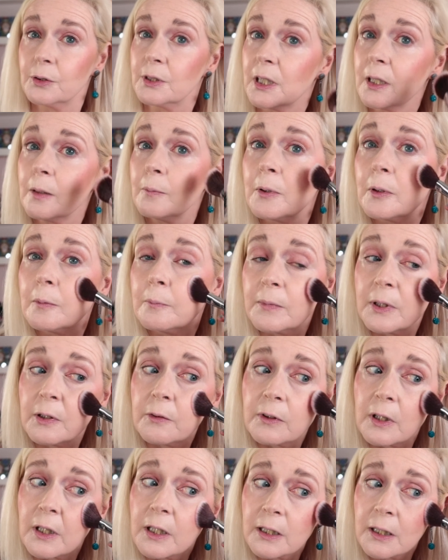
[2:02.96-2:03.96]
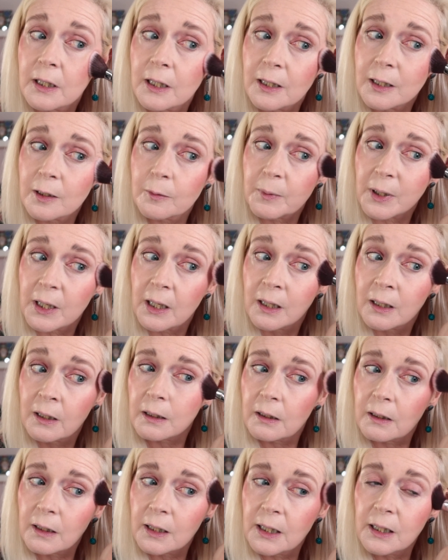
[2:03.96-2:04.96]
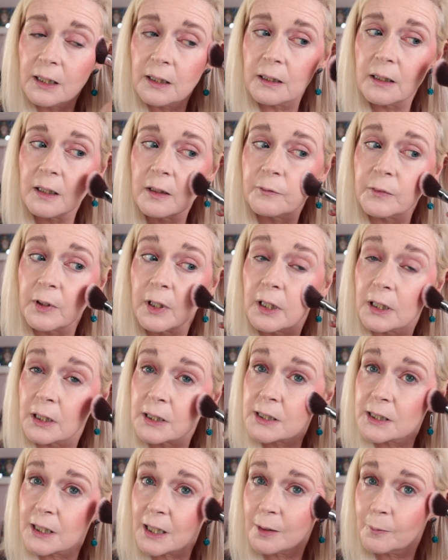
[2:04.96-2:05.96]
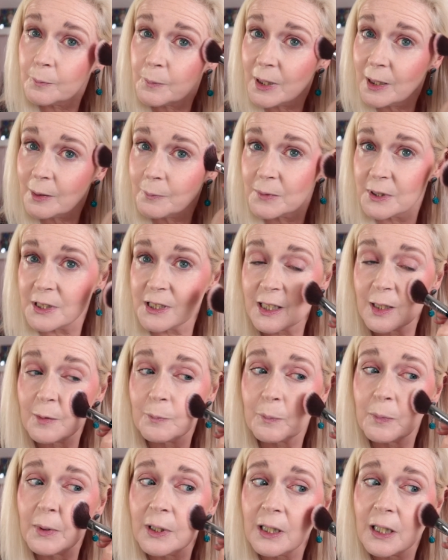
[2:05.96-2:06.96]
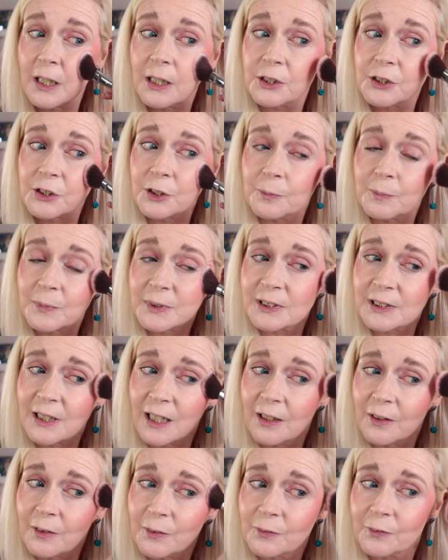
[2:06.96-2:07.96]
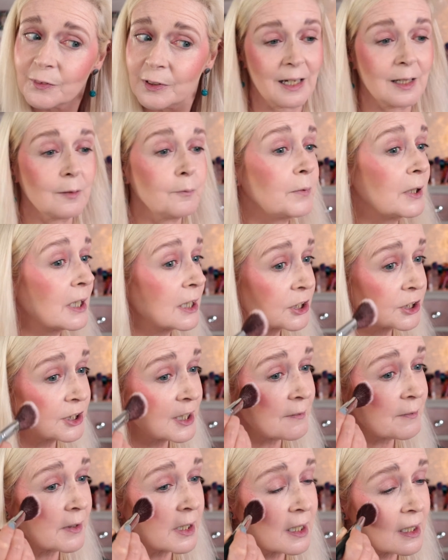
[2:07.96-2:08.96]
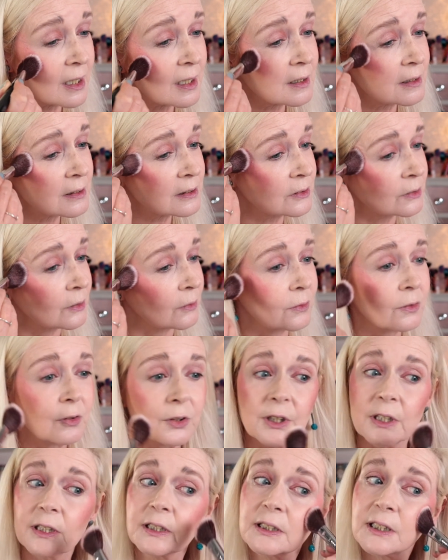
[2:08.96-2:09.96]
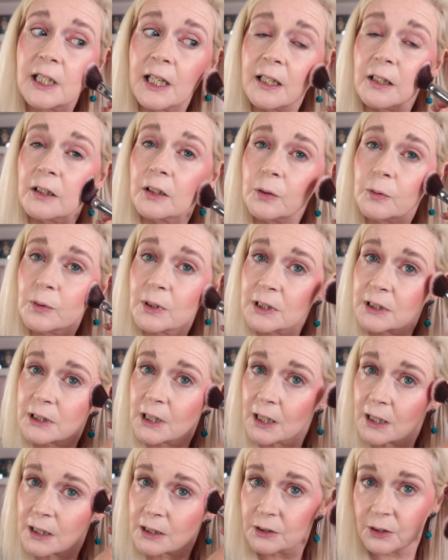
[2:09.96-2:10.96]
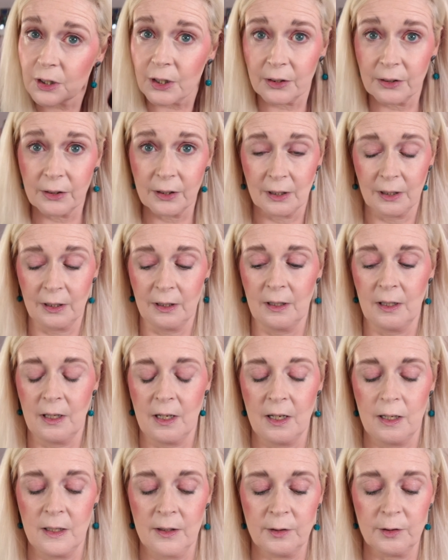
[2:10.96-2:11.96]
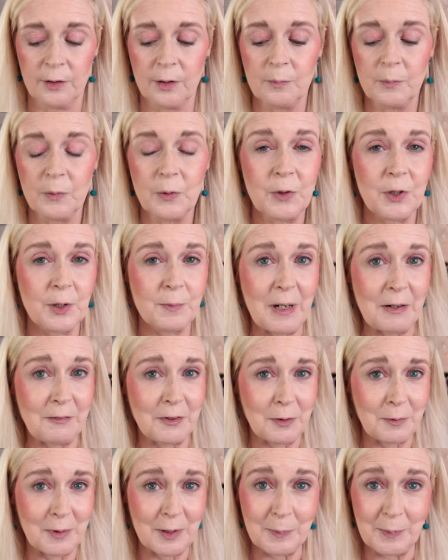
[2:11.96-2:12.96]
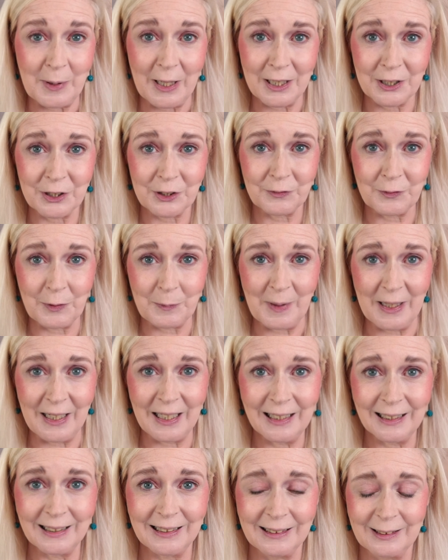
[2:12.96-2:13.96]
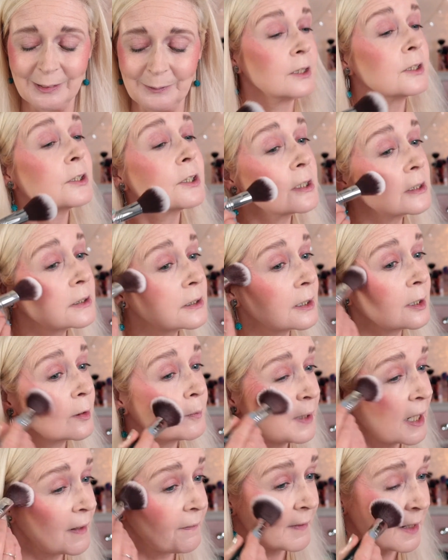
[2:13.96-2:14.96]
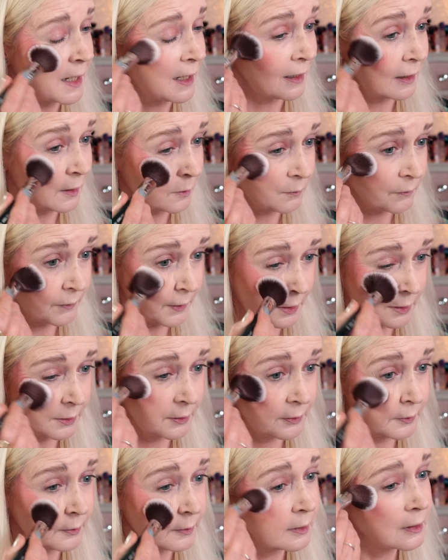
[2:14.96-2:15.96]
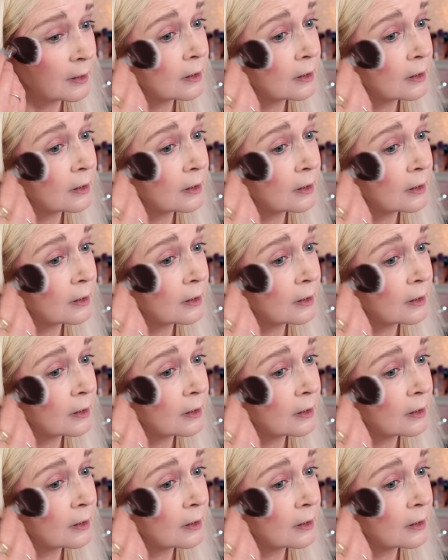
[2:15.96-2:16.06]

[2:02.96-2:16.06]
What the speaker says: deep on me right now, but I love a deep pigmented blush on myself, and blush never lasts long on your skin, I always think, so the more the merrier with blush for me. Just gonna blend that out though,